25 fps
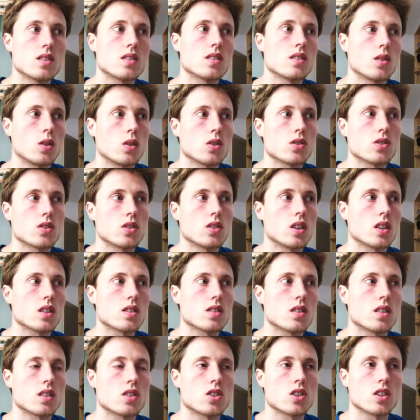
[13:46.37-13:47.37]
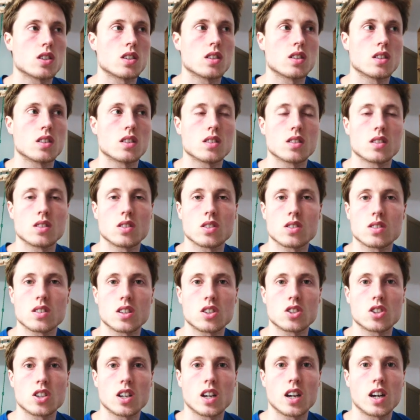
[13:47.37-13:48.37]
it's also not such an not
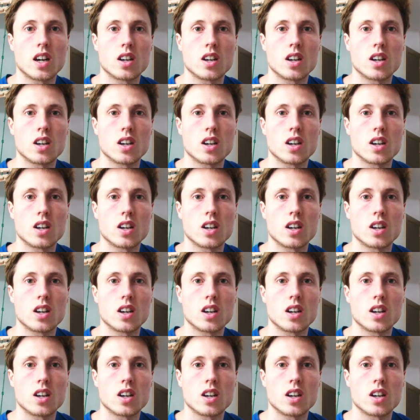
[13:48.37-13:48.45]
such a